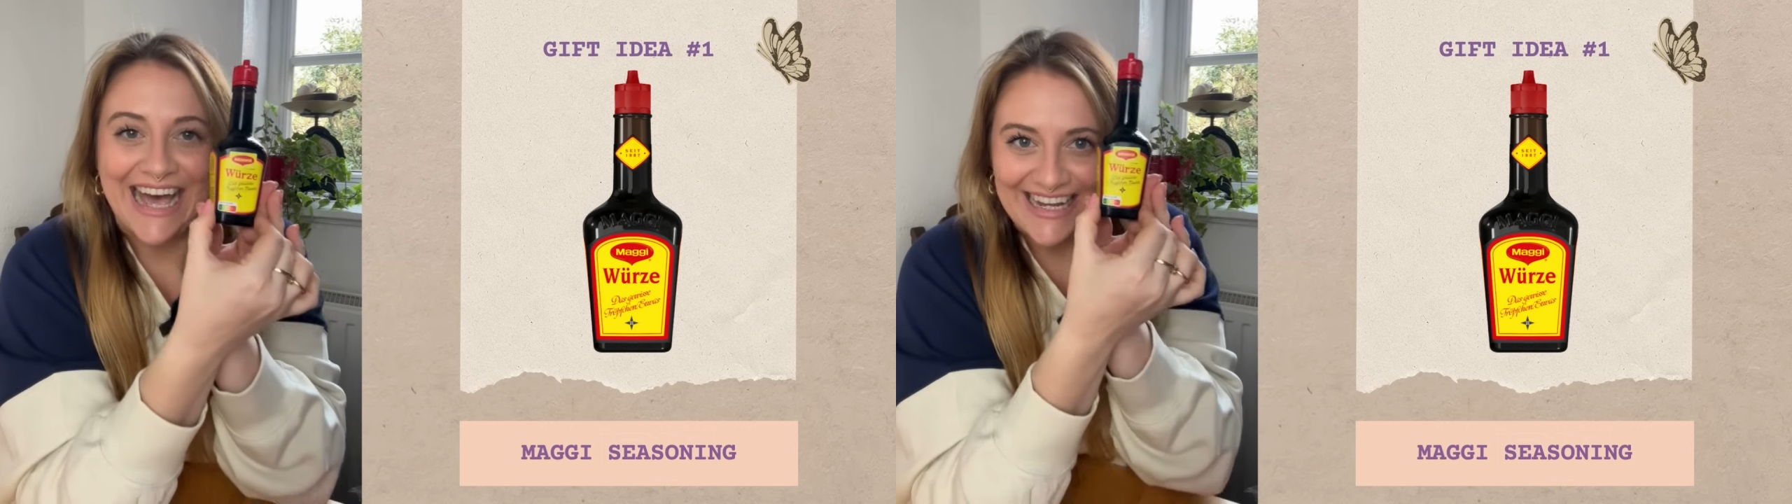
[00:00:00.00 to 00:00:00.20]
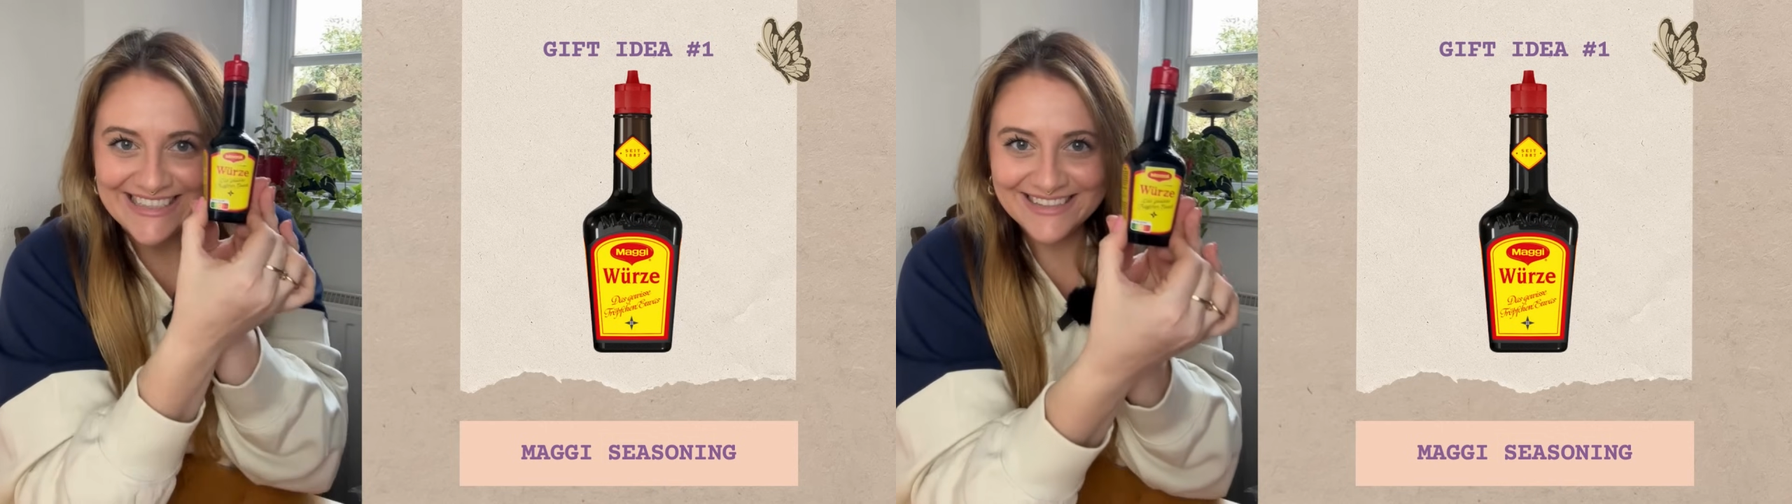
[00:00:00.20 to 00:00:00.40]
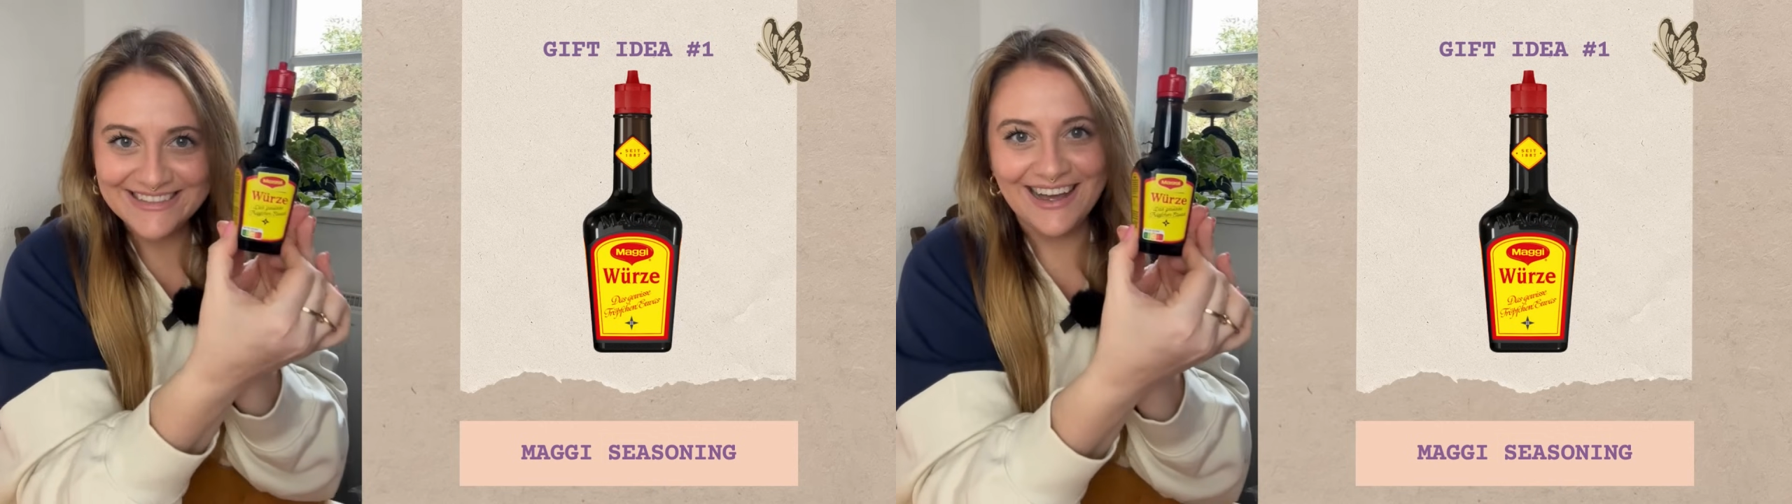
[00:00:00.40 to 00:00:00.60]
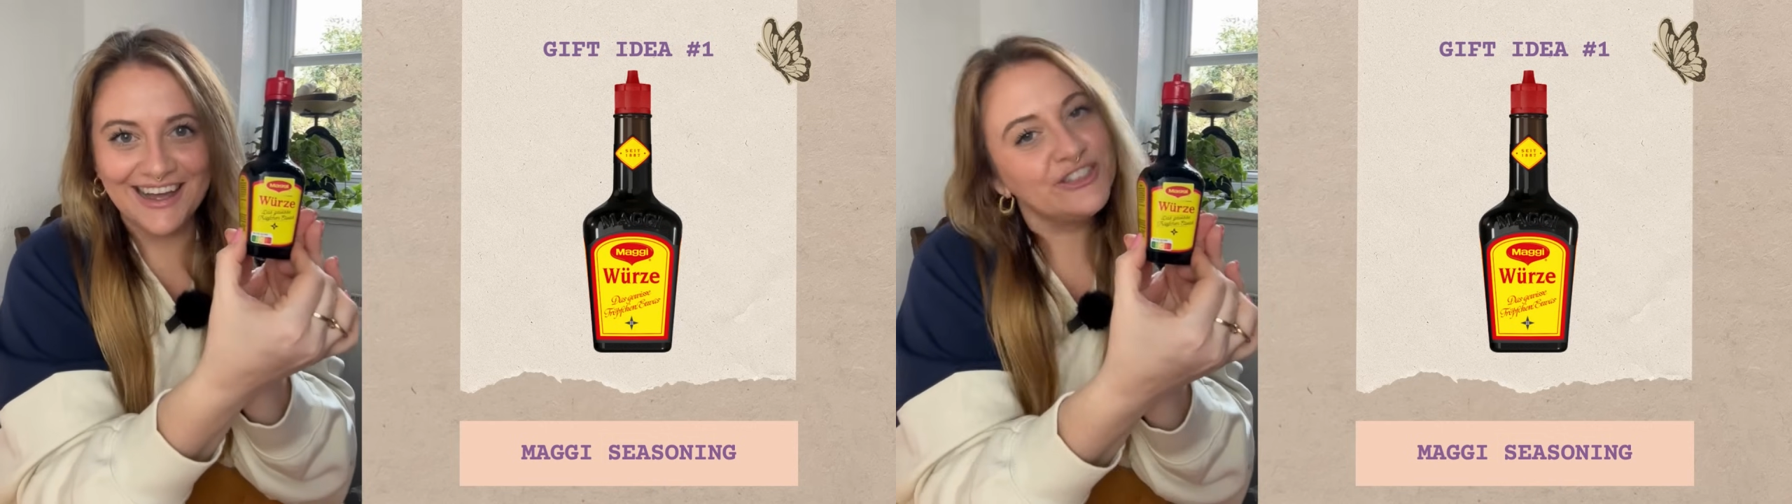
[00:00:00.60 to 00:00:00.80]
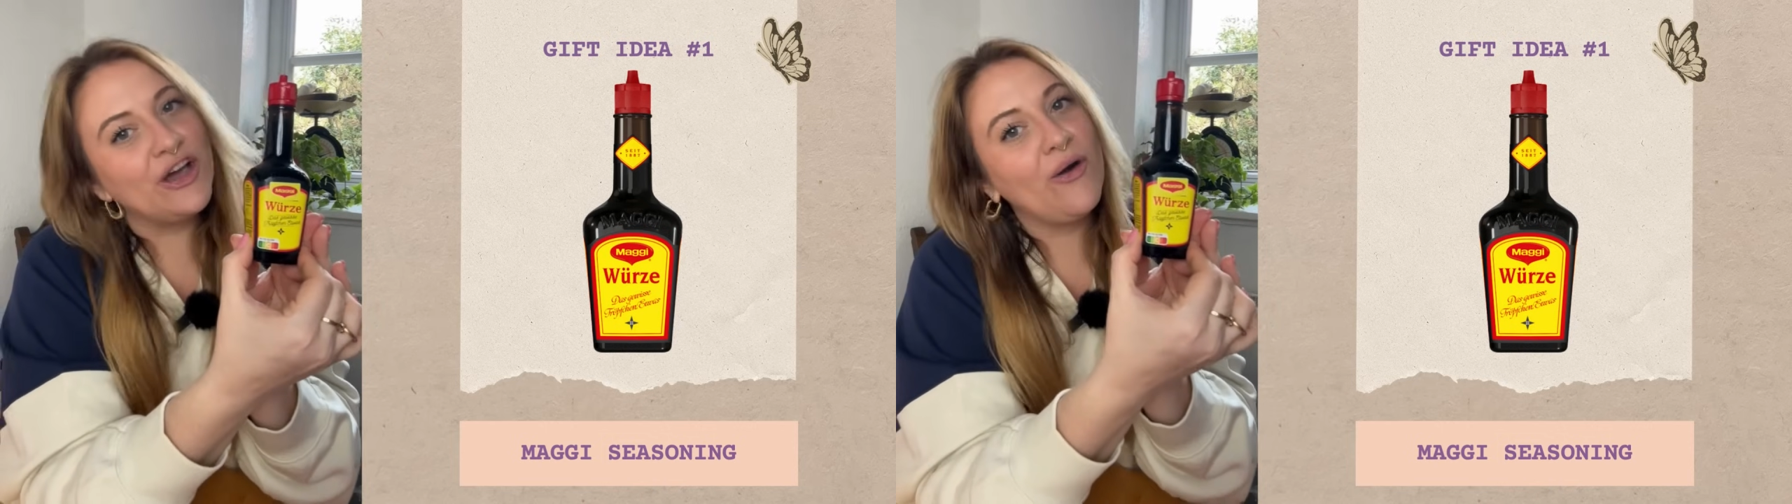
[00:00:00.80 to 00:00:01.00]
I did
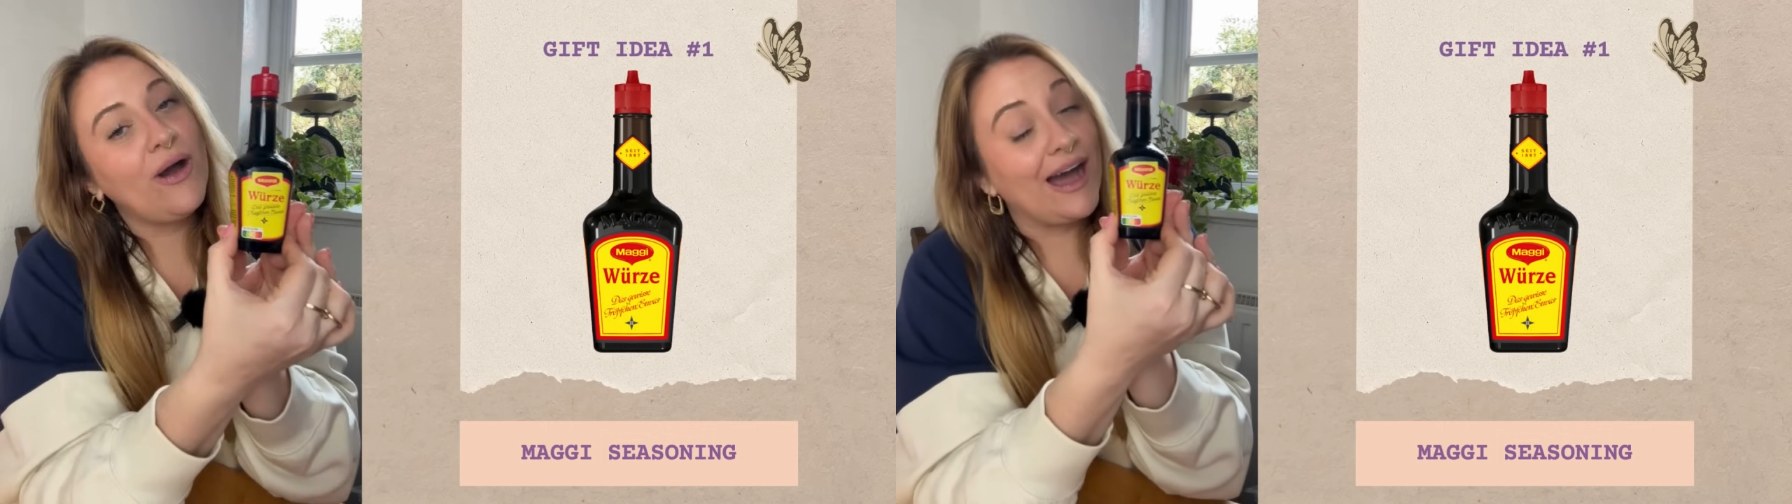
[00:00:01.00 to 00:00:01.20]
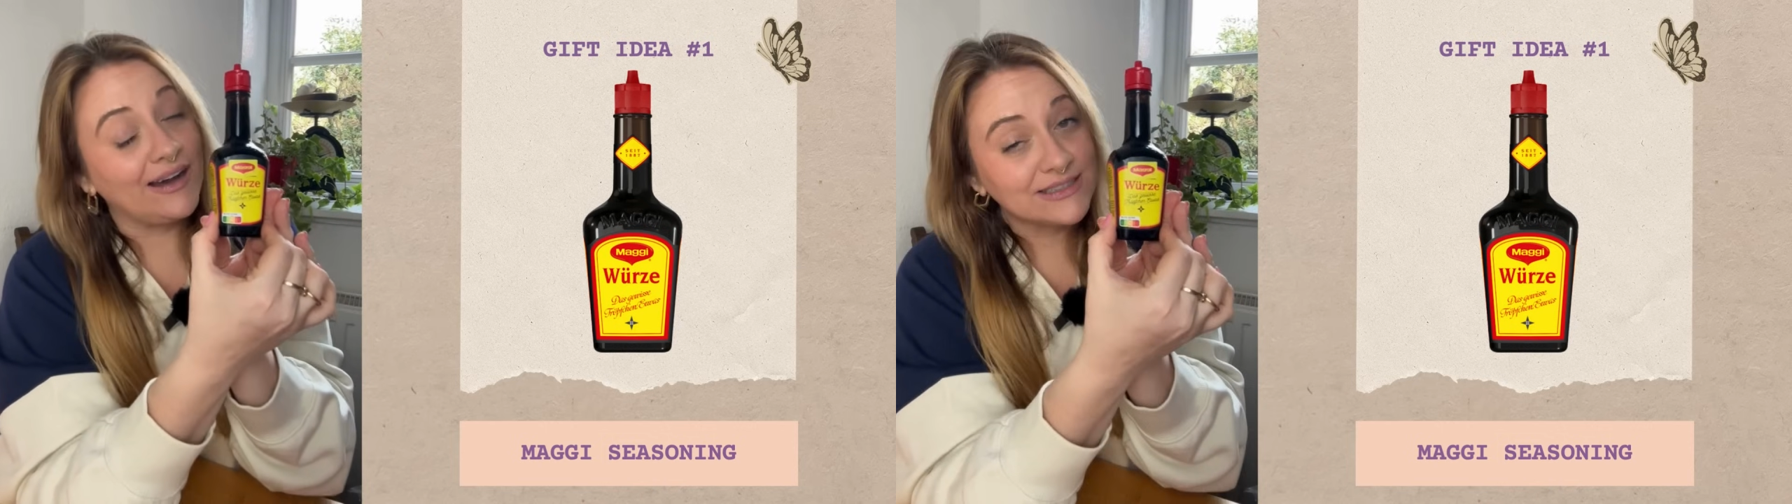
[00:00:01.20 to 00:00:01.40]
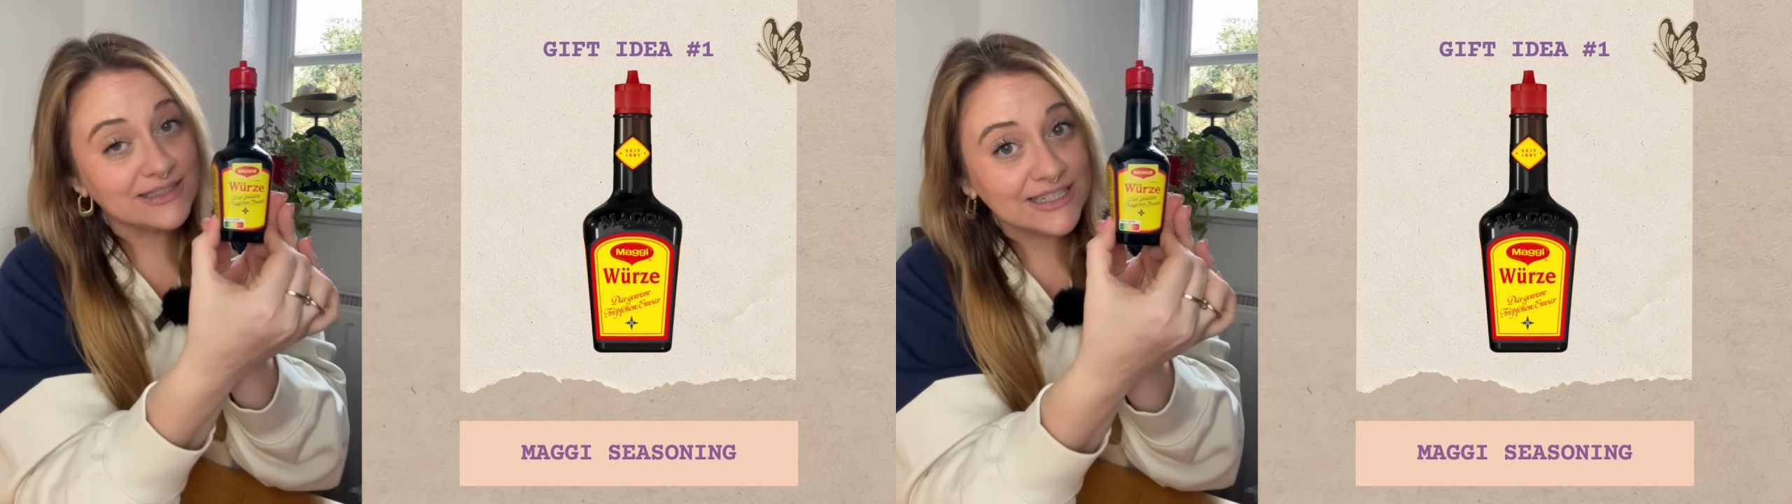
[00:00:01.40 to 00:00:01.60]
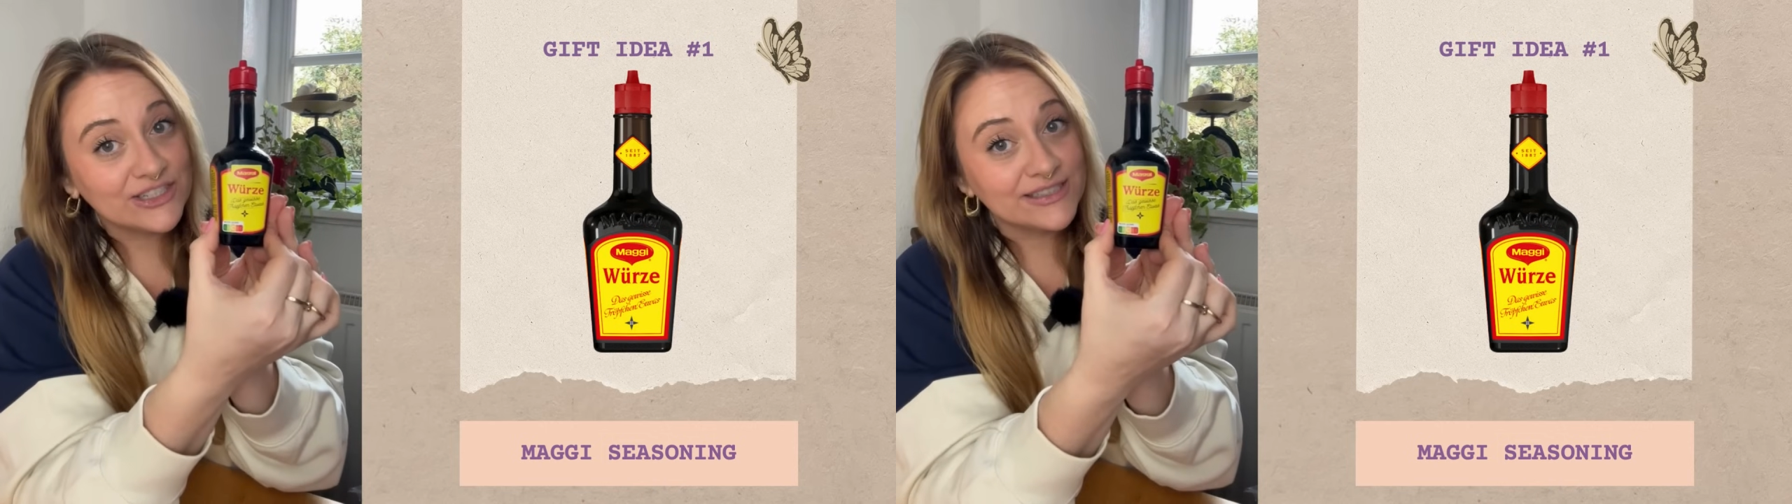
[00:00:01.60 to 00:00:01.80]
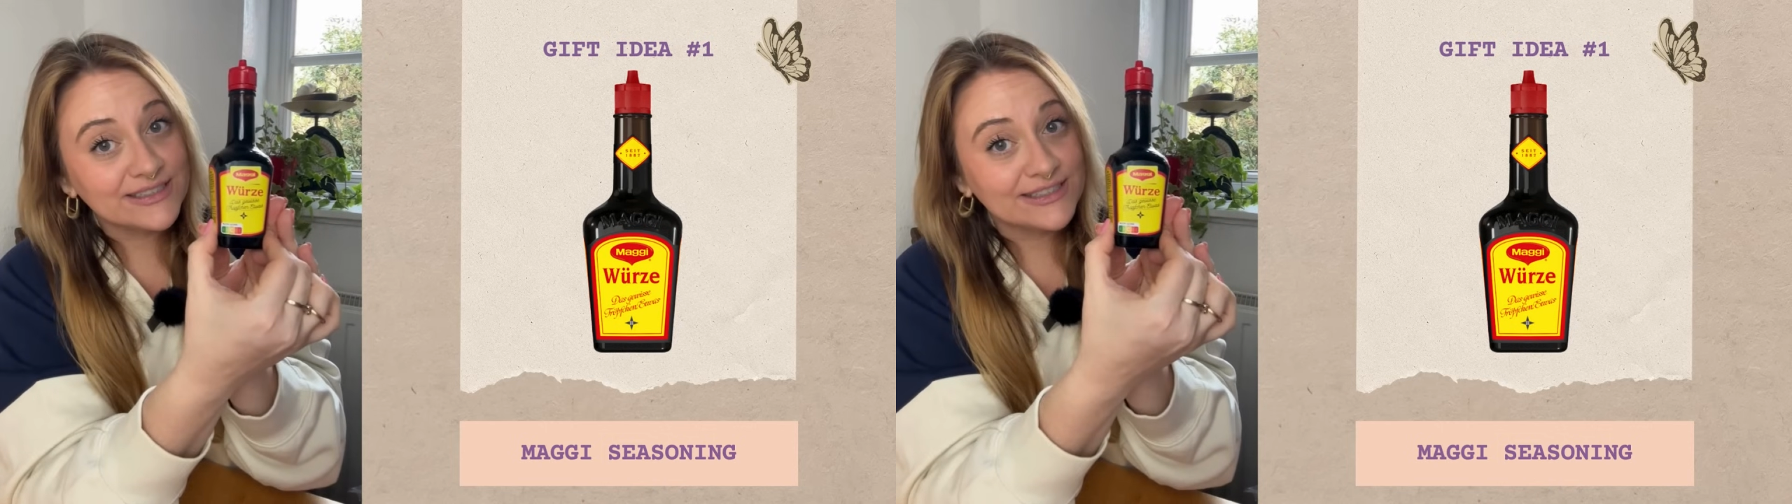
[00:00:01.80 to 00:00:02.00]
not know how delicious